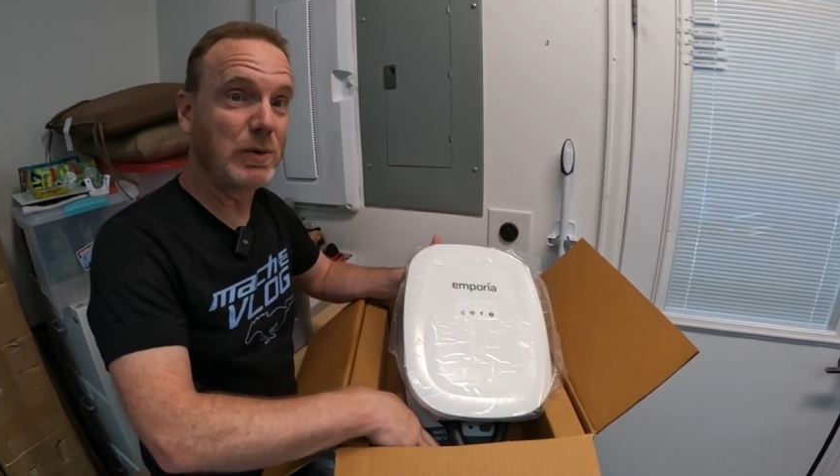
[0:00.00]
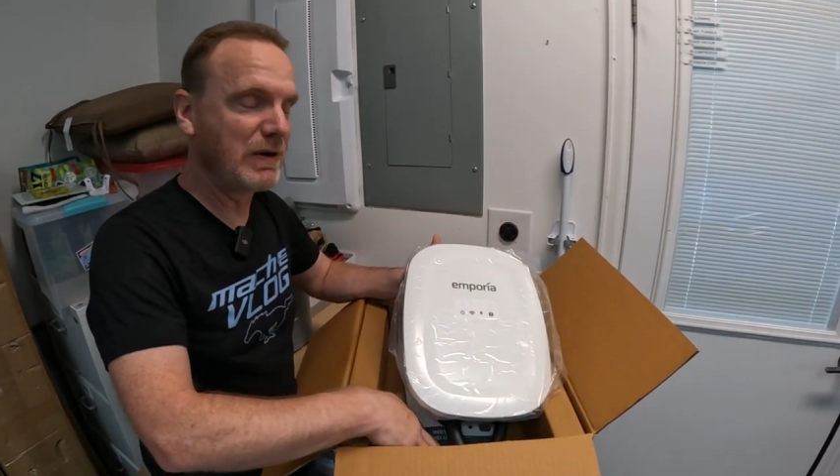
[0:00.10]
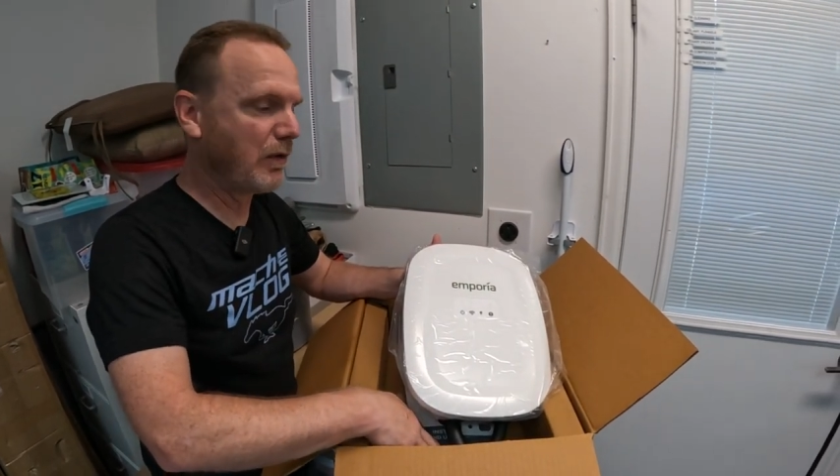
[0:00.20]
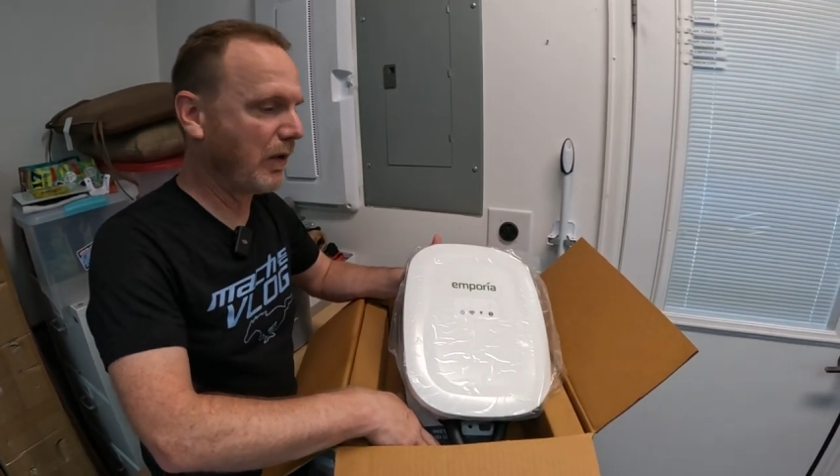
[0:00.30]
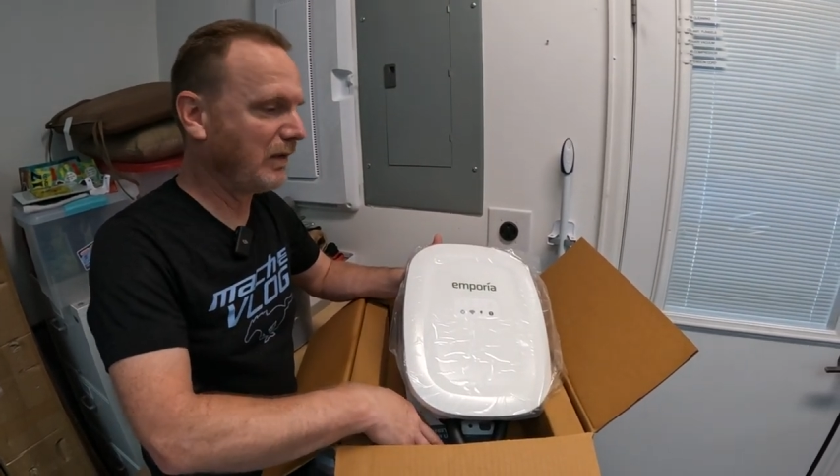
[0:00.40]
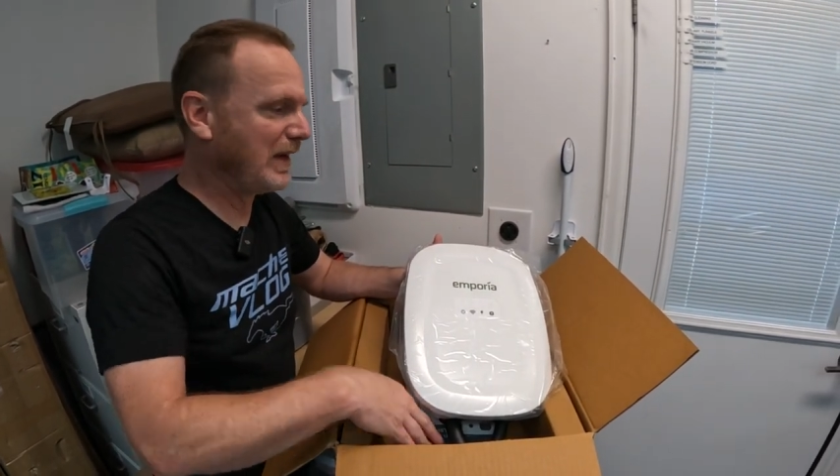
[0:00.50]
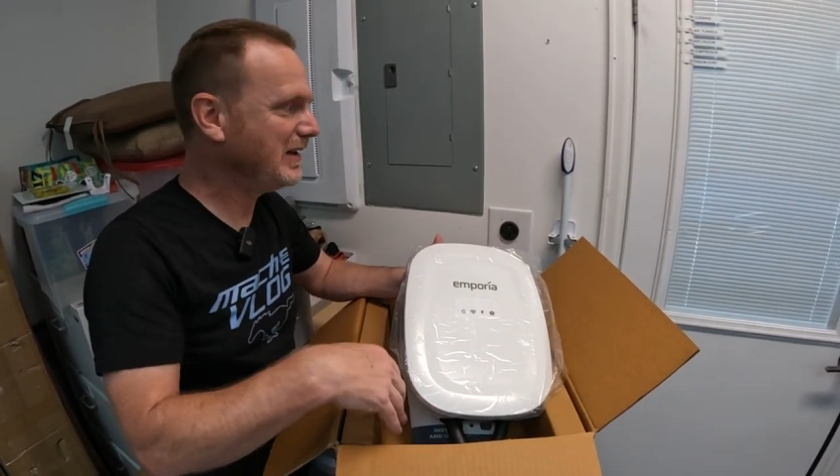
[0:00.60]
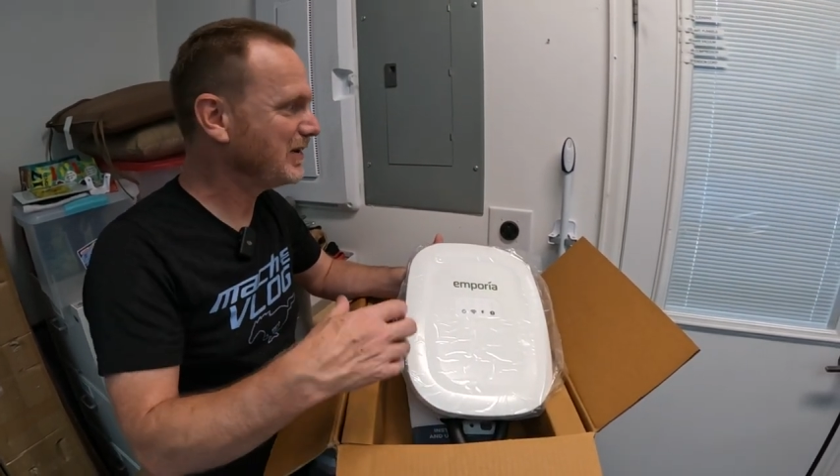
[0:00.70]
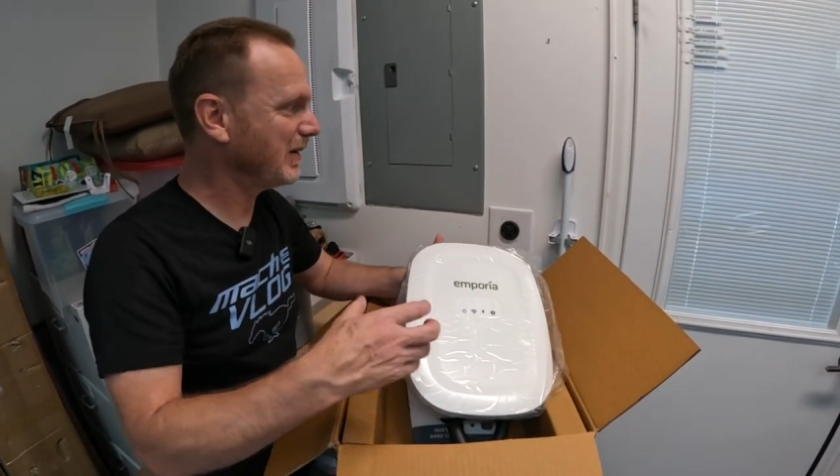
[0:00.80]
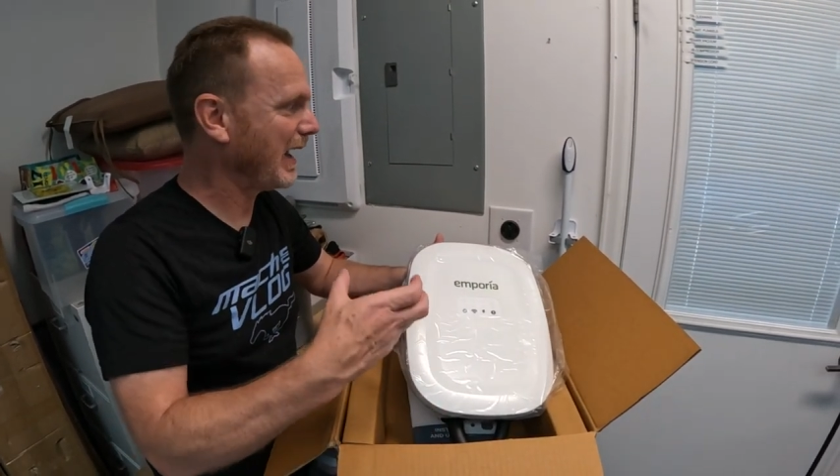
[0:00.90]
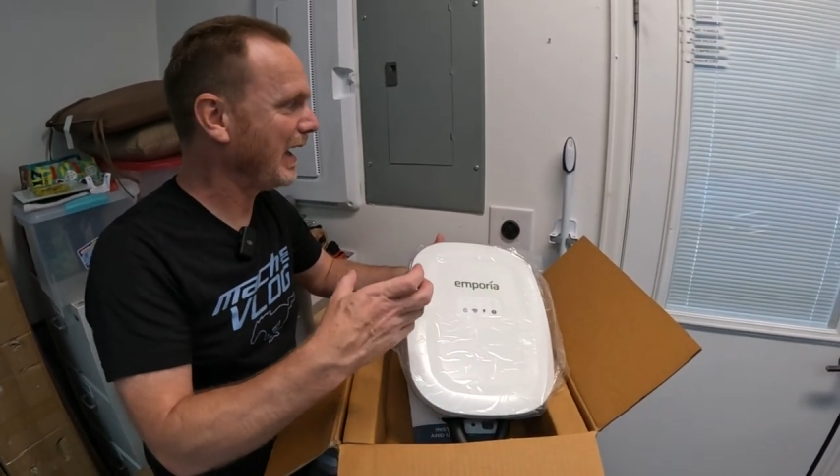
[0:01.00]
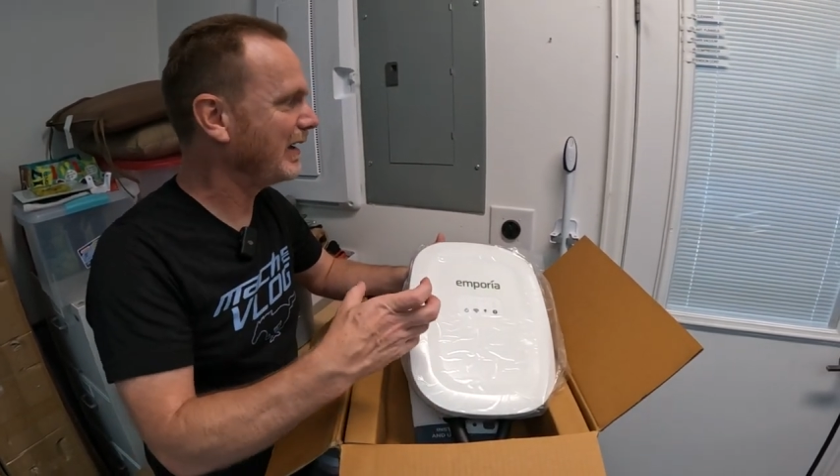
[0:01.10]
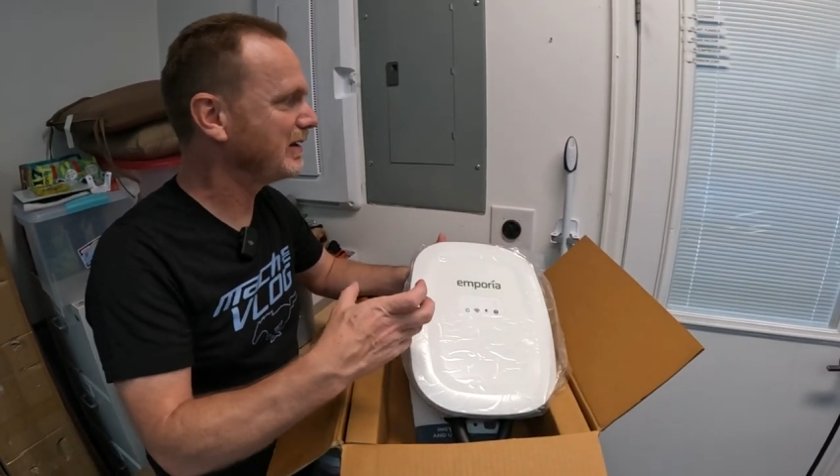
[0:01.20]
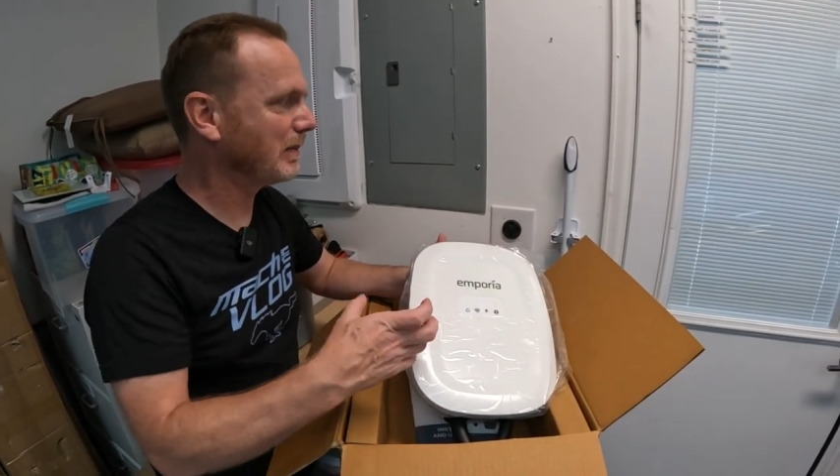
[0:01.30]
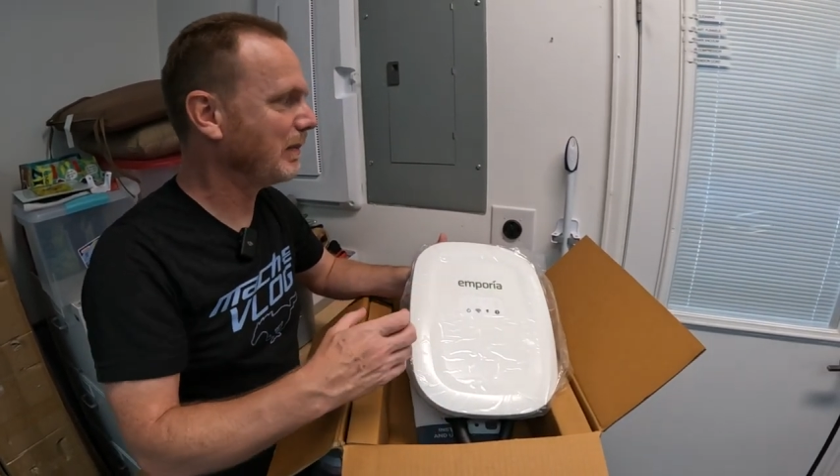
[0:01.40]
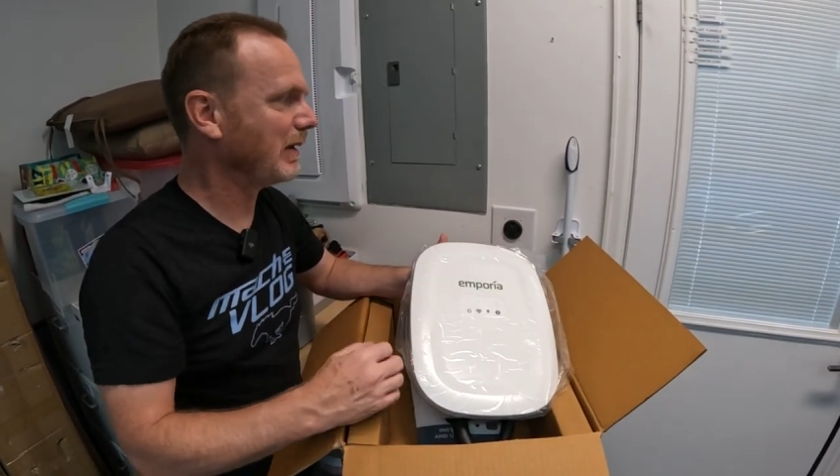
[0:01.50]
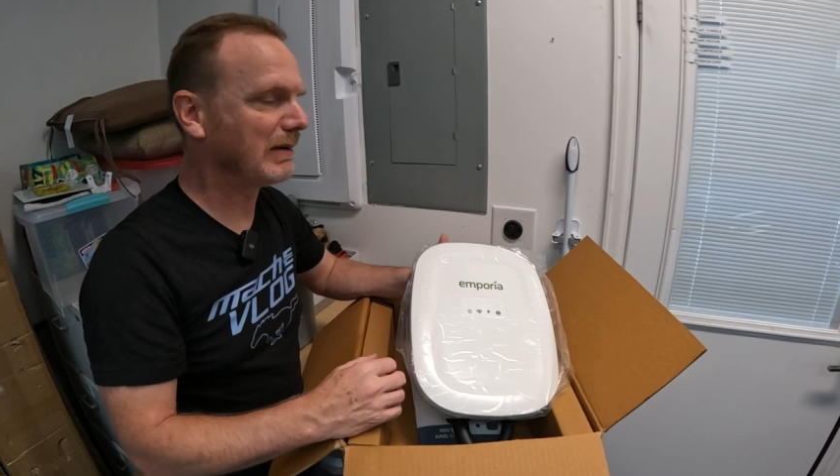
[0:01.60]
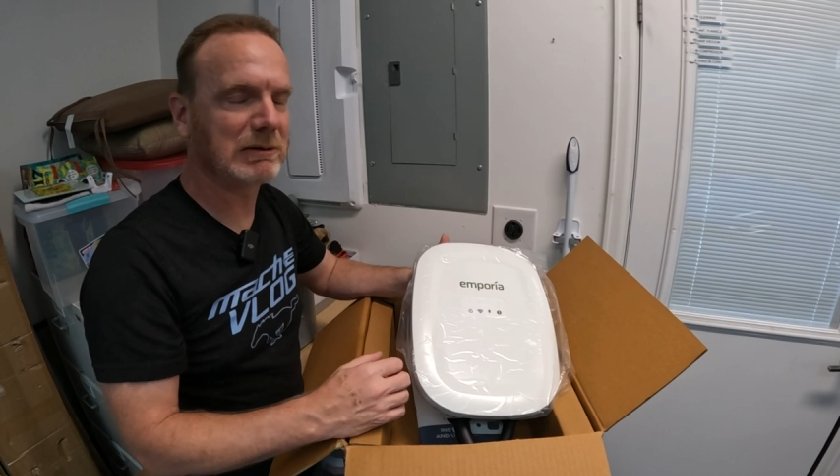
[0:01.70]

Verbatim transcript: 24 feet, so it has some